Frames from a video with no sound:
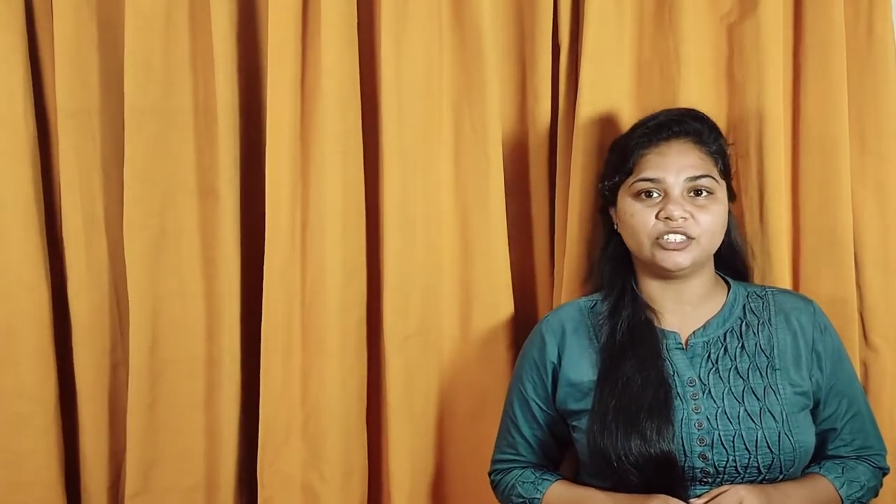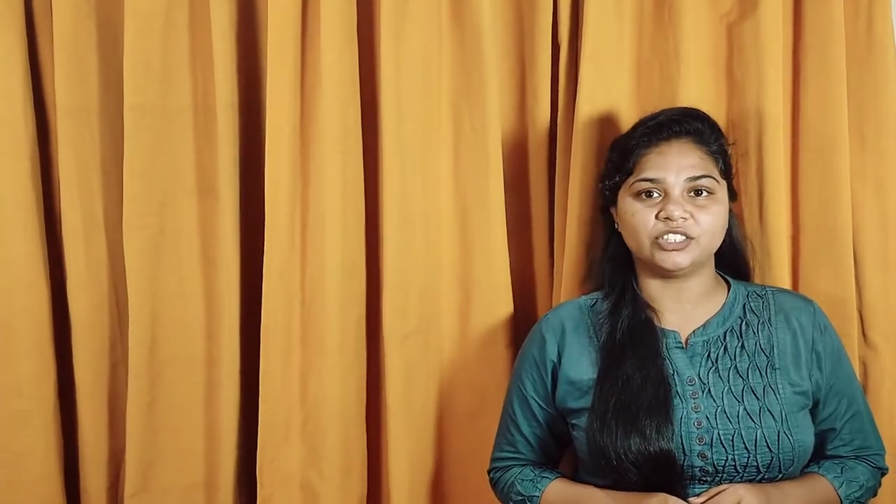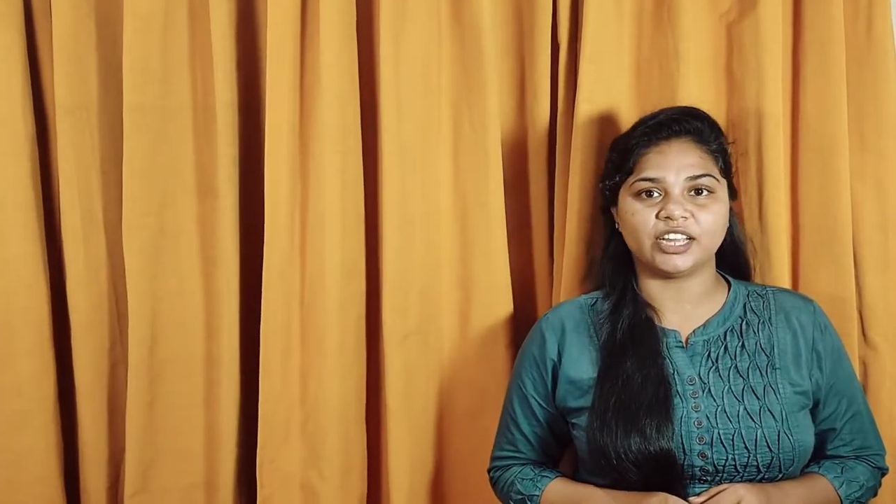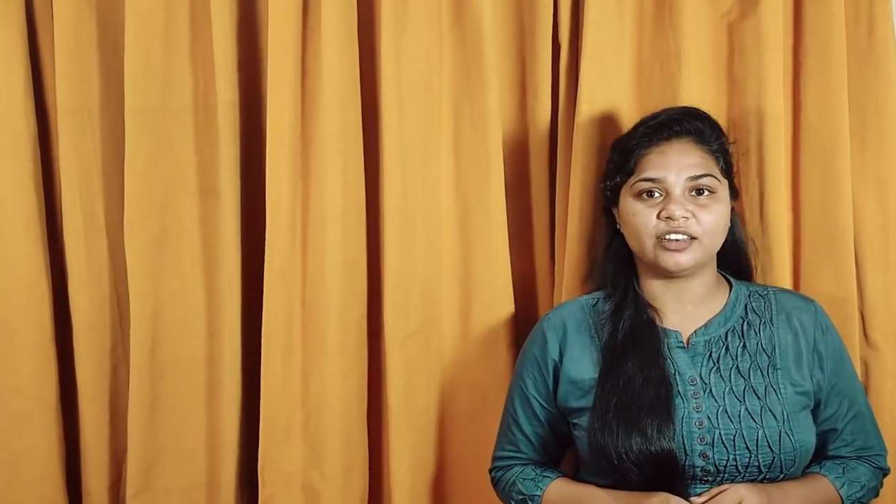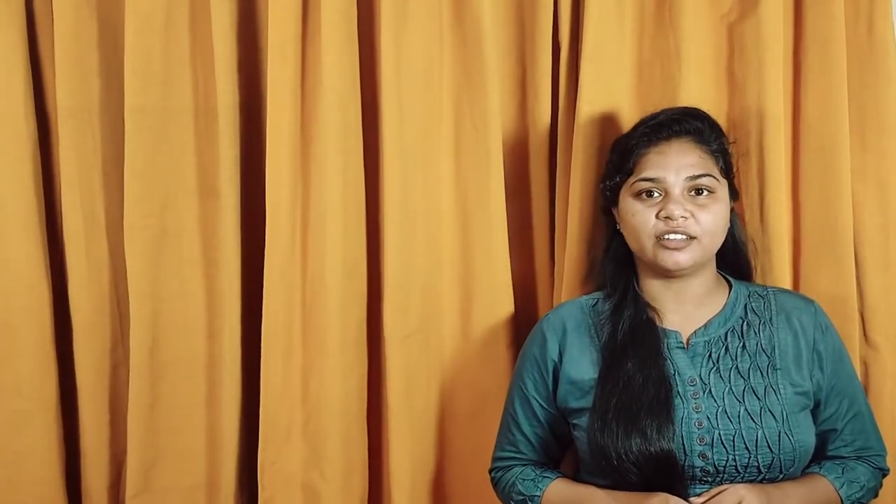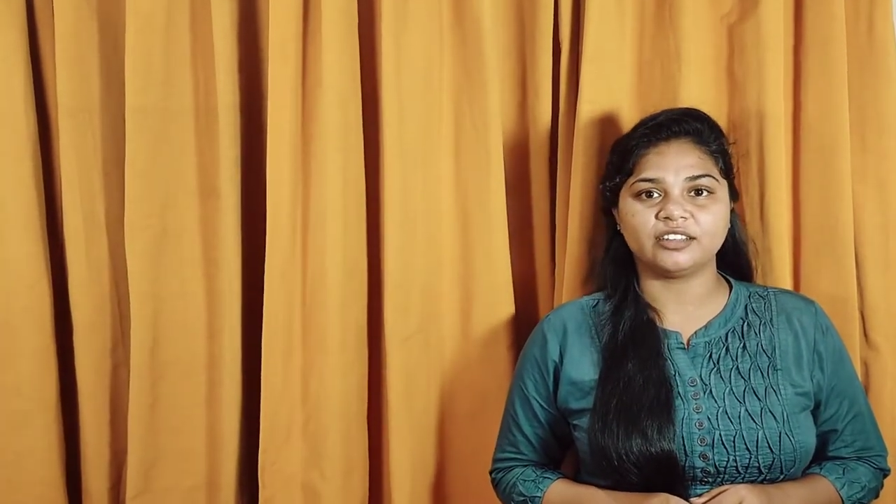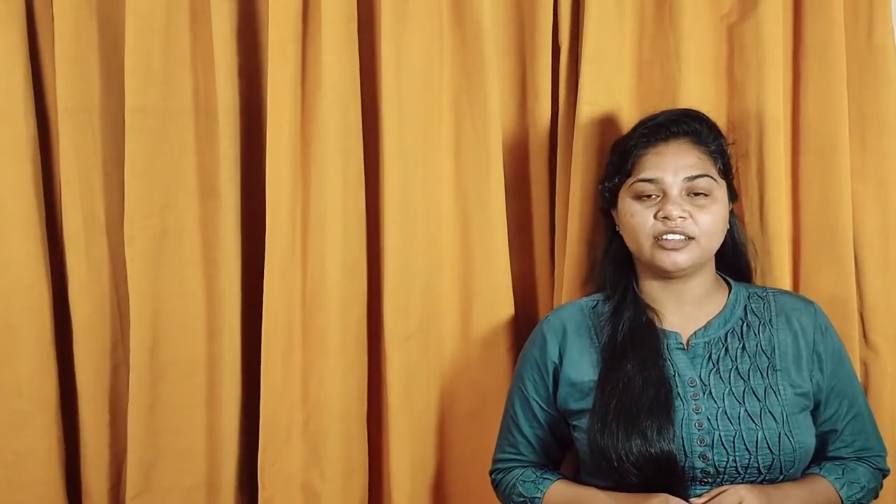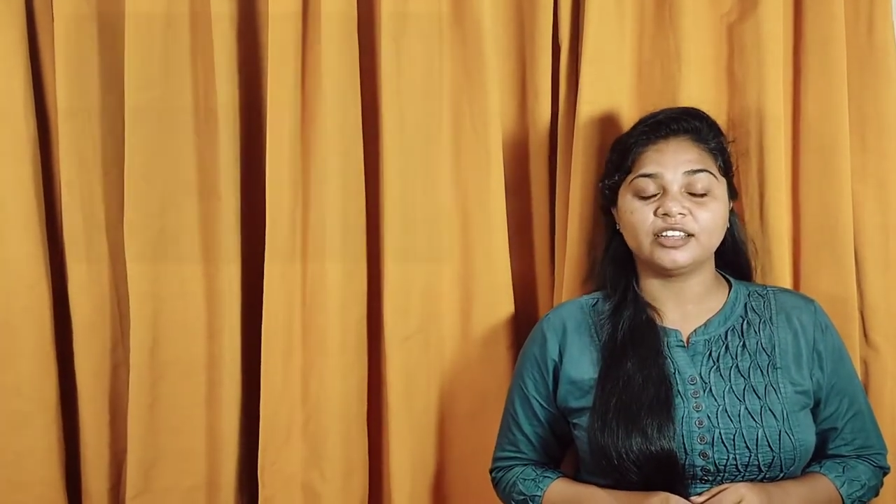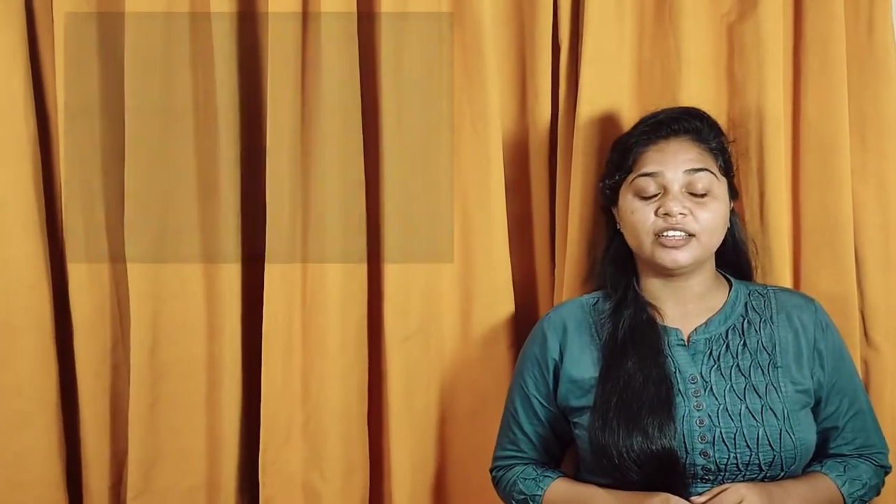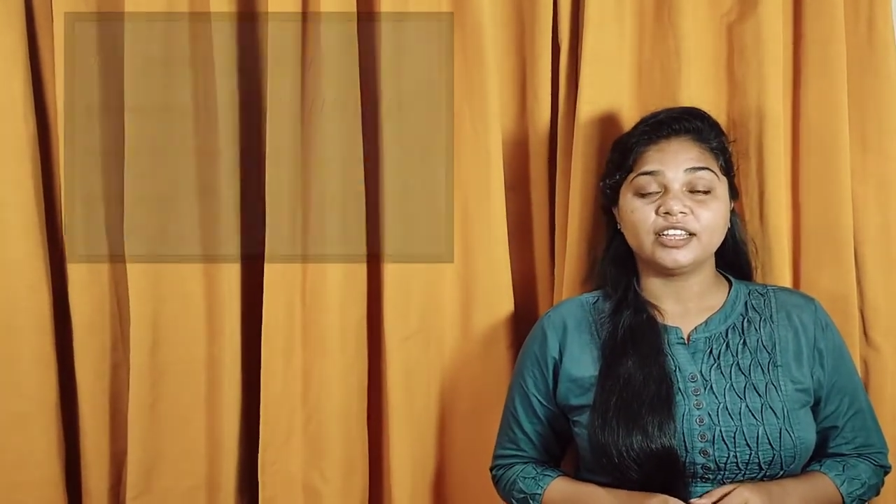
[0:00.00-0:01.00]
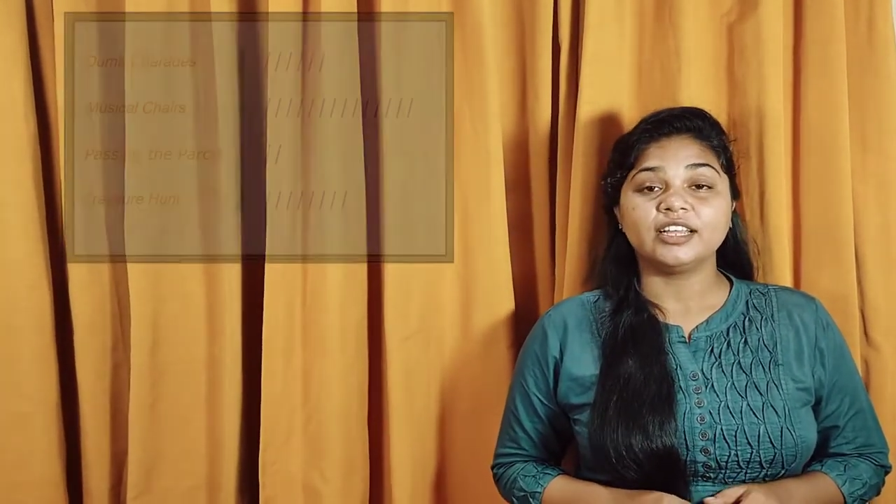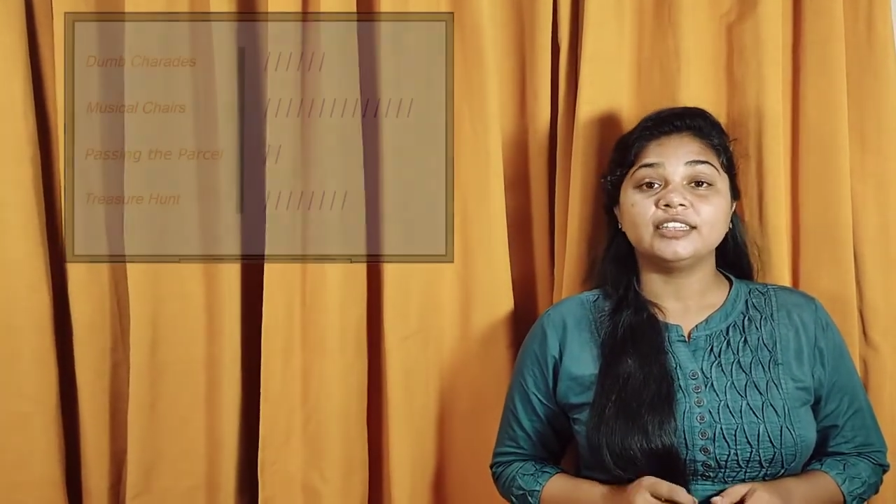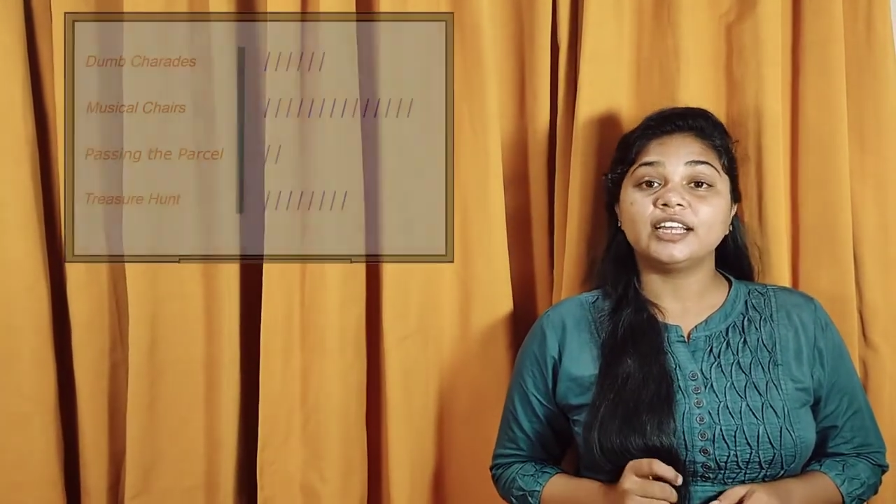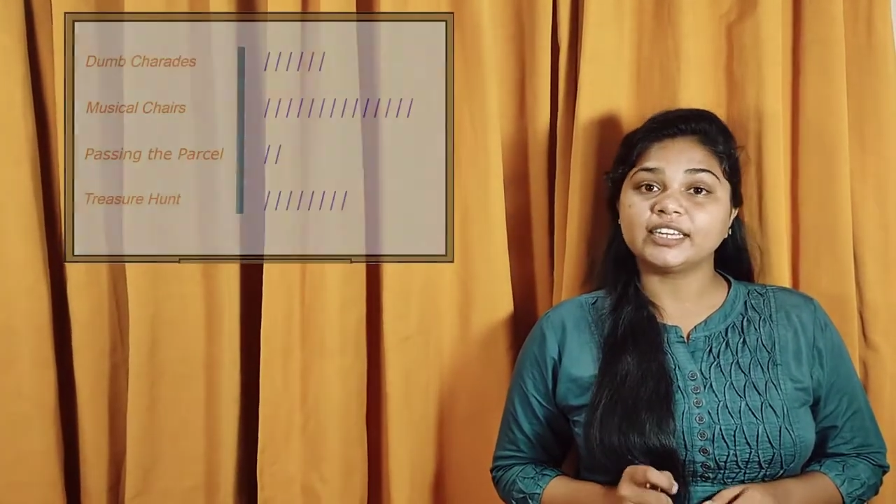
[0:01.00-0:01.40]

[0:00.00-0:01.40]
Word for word: chair. The